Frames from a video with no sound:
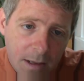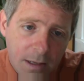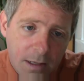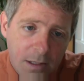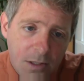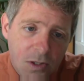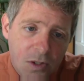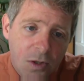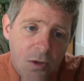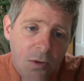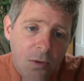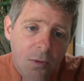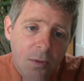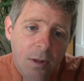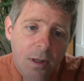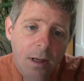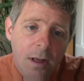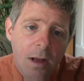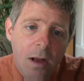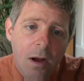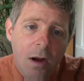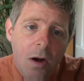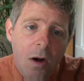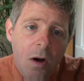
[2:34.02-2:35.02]
So
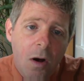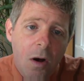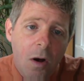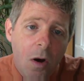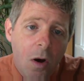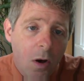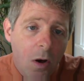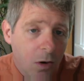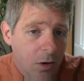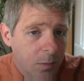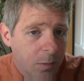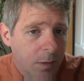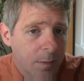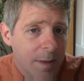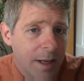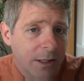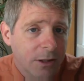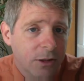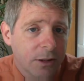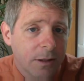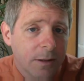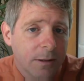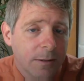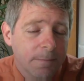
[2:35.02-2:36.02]
honorable
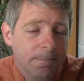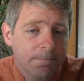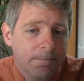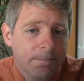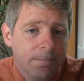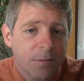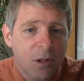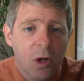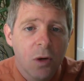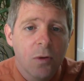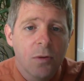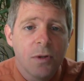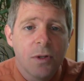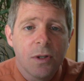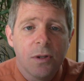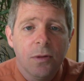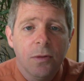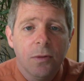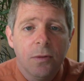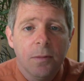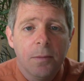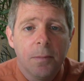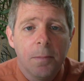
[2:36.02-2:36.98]
mention goes to